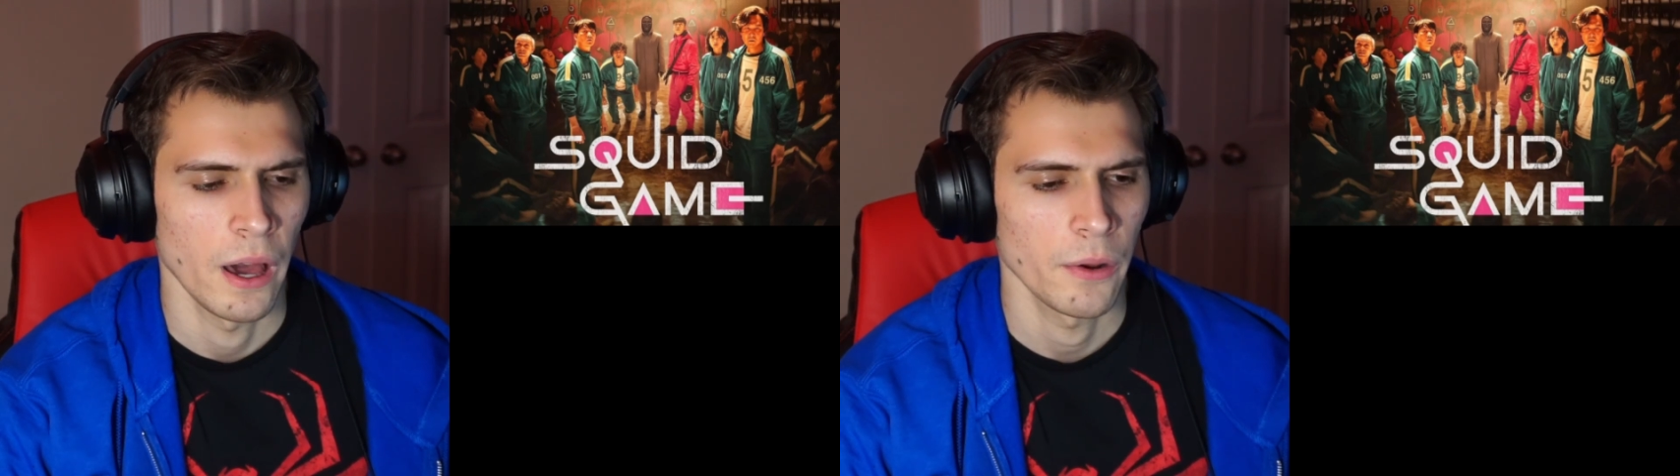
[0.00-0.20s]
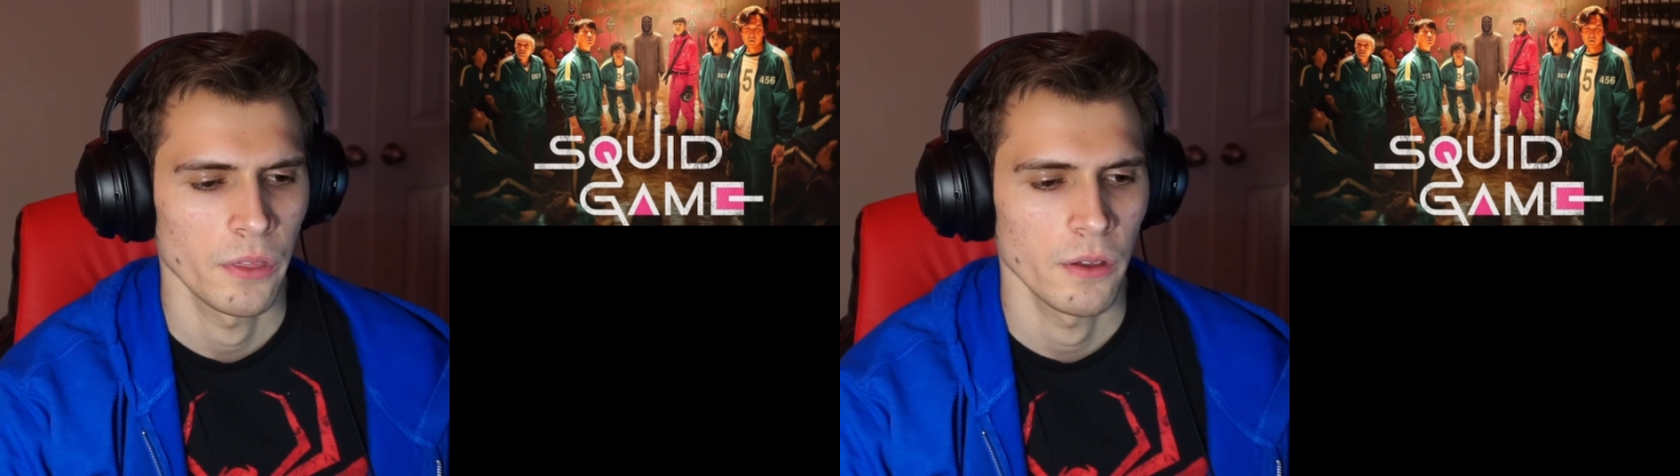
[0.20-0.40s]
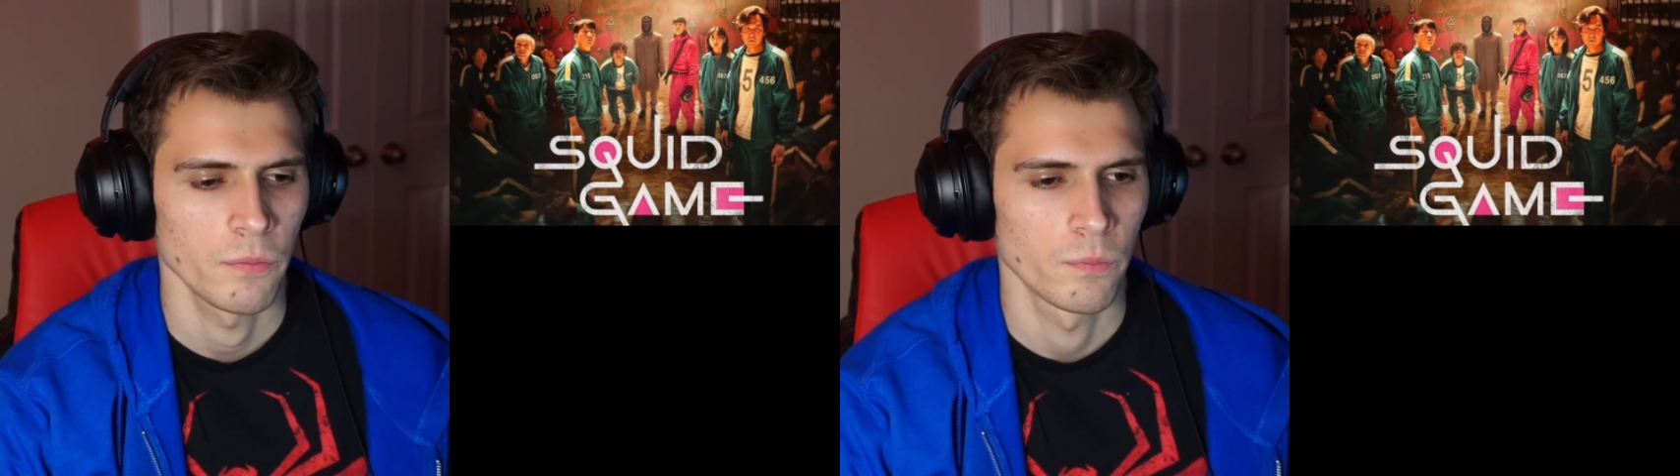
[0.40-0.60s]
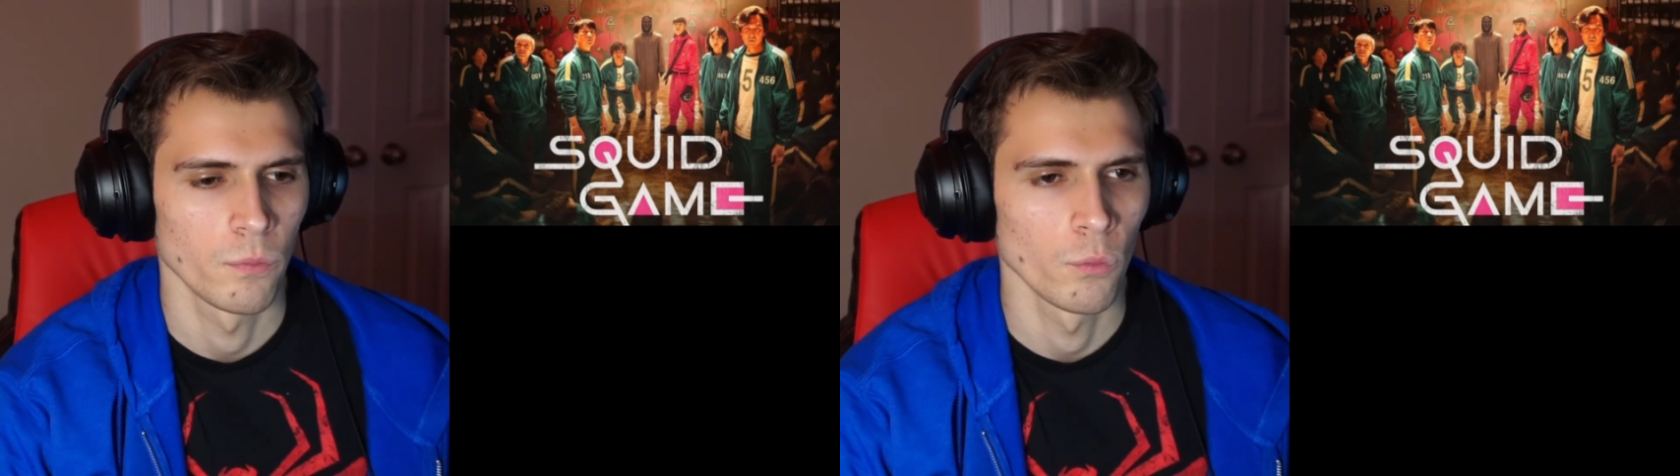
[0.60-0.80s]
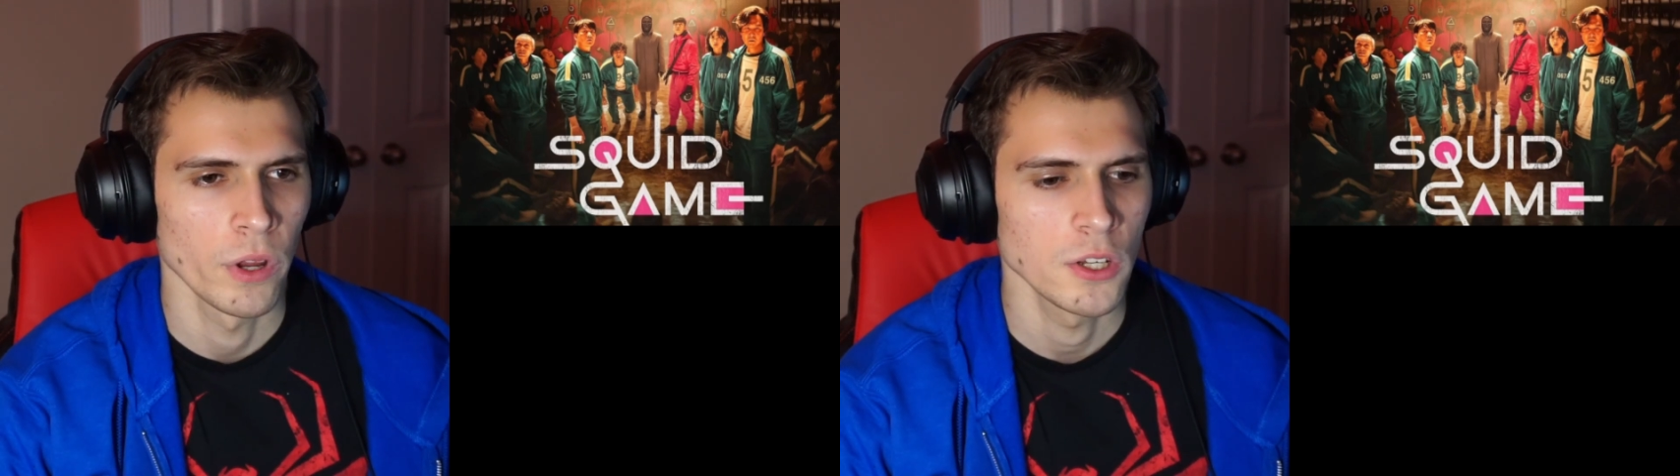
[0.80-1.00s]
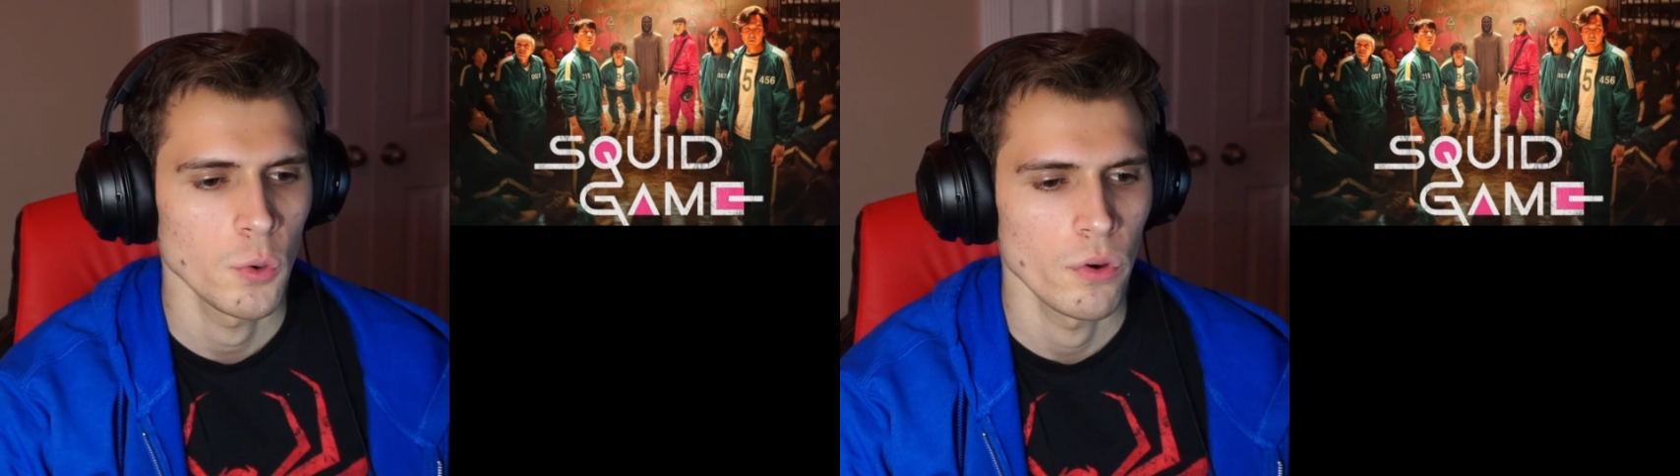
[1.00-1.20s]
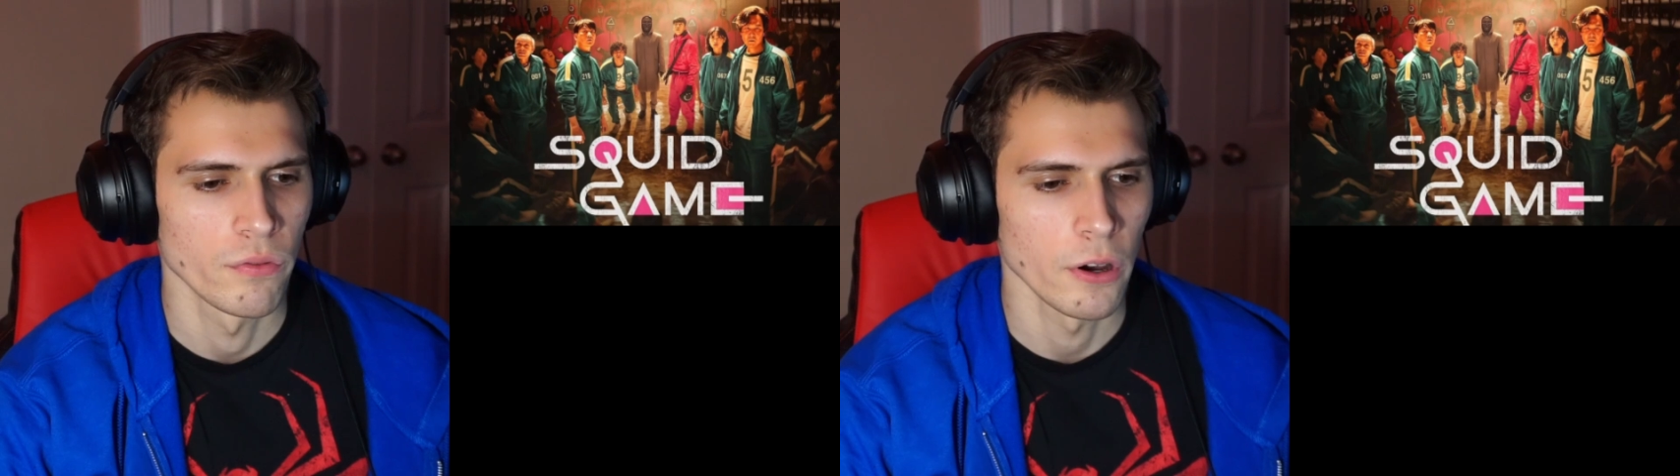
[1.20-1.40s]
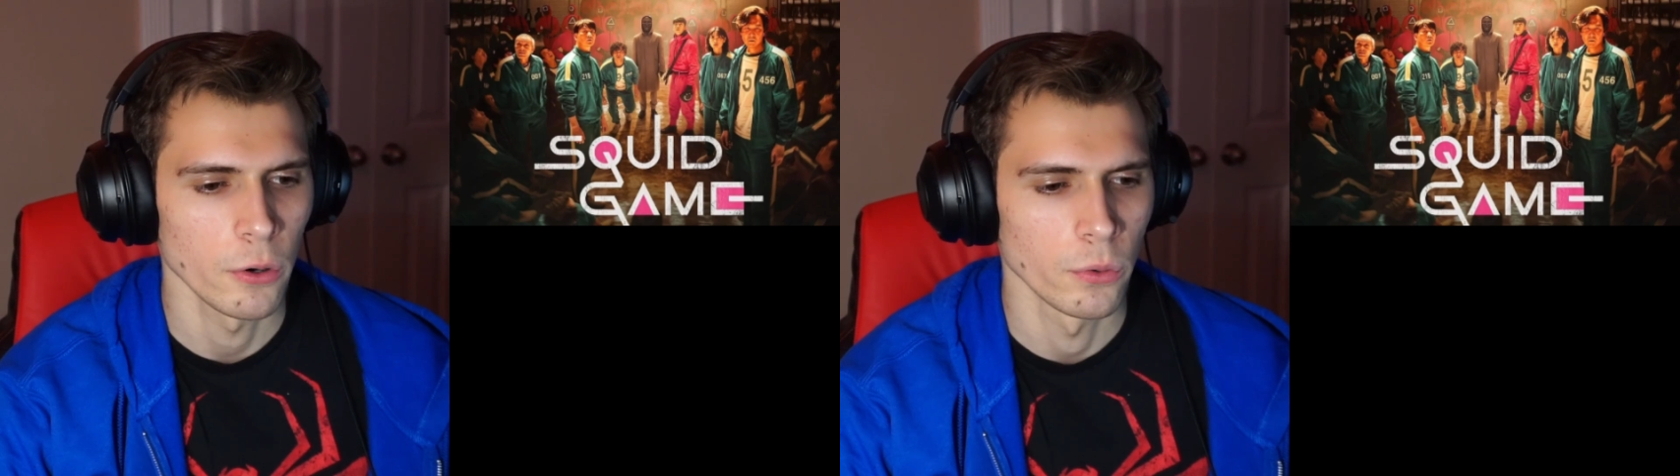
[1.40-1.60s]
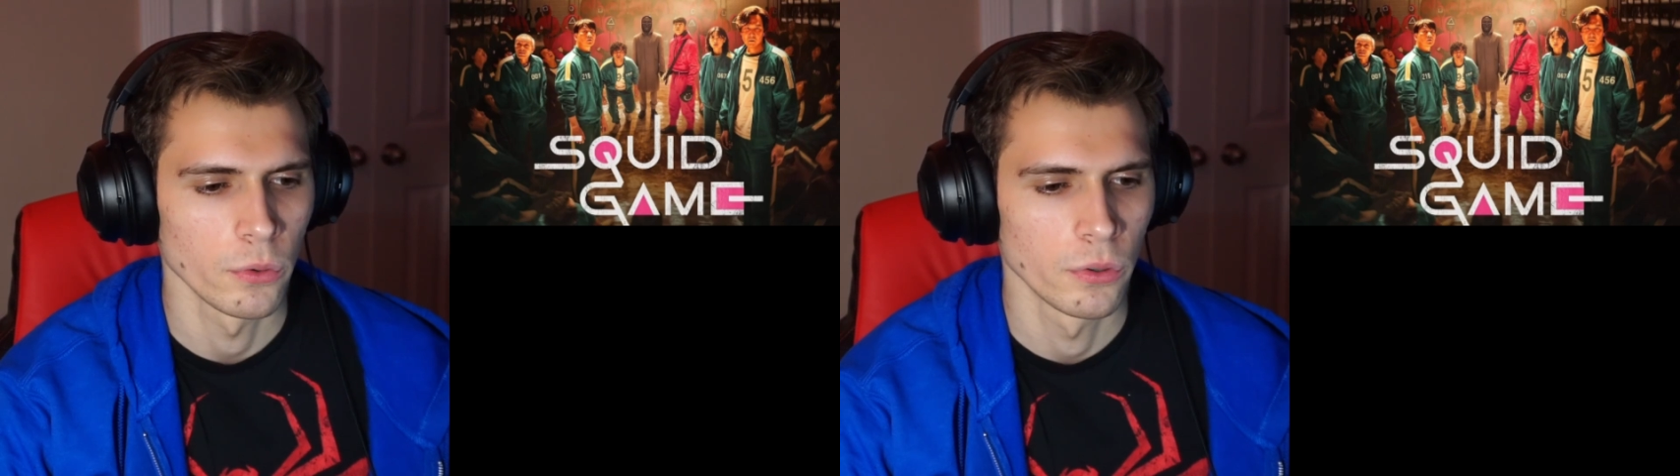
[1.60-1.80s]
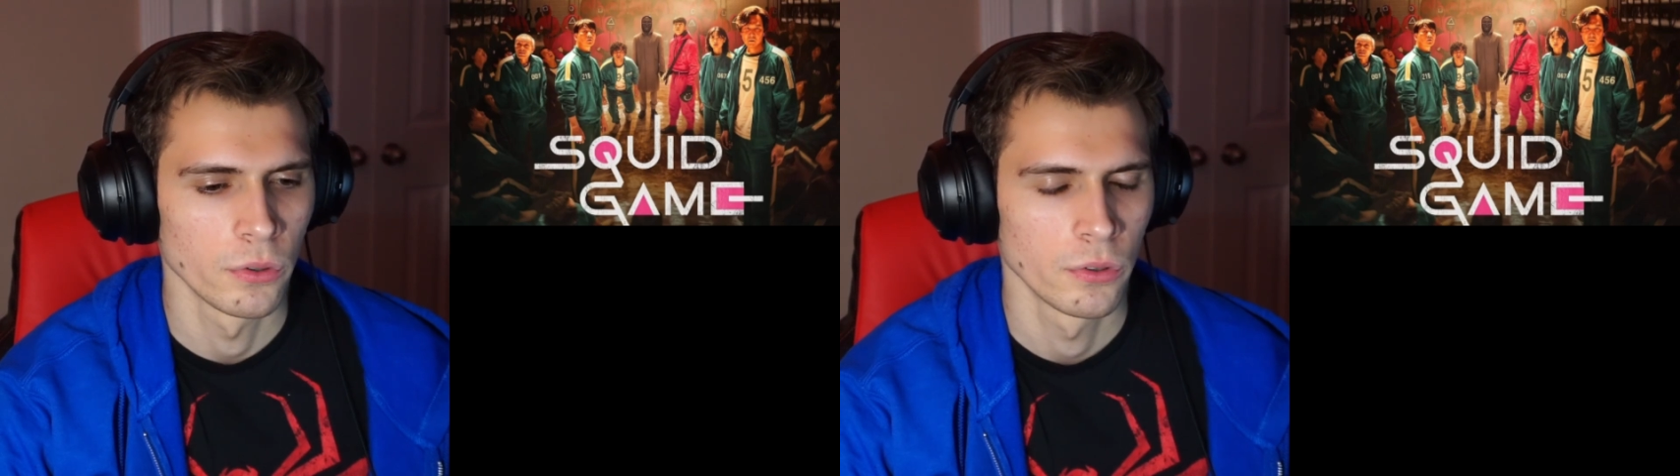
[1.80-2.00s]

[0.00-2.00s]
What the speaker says: Well, how do they redo a vote?